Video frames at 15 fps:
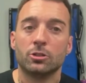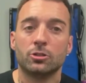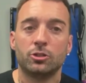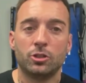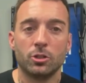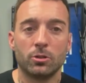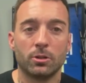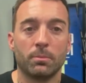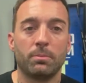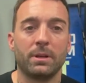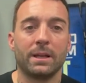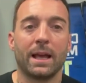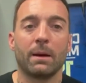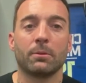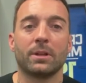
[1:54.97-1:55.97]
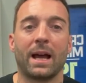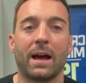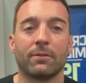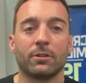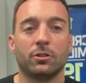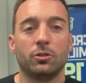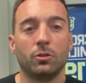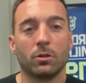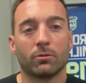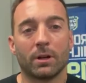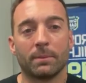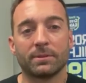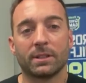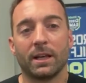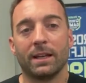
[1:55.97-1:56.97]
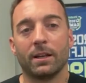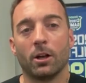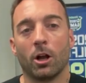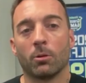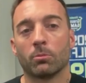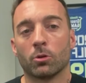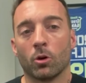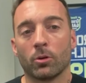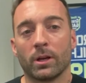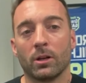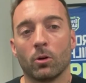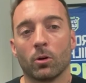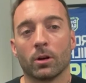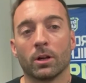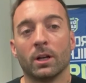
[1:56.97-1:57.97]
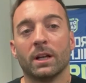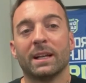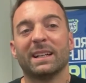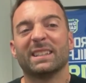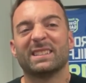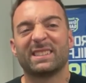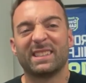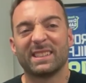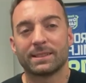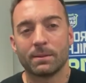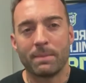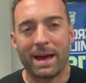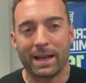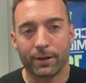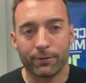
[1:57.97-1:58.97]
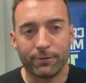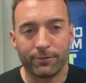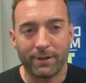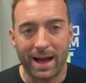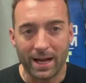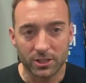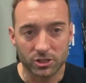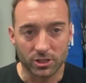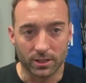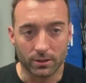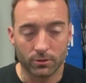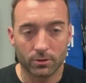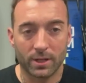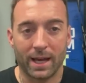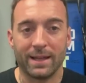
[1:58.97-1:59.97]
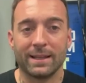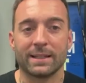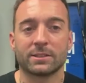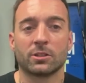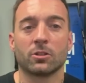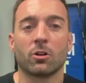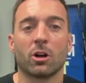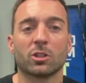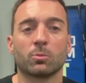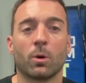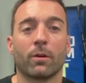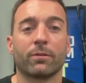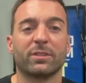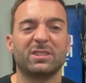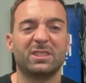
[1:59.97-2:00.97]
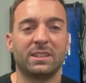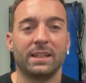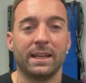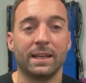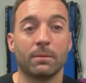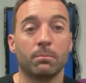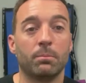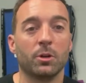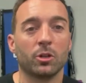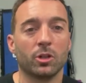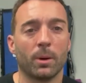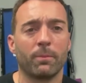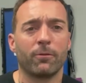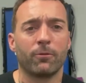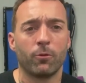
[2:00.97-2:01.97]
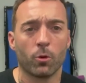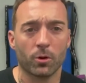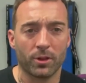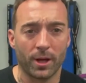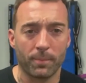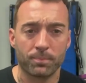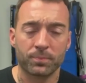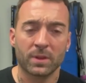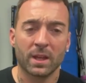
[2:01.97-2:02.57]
due to being able to have to do the reps in an unbroken or systematic fashion, okay? And that's gonna cause more fatigue and buildup for them.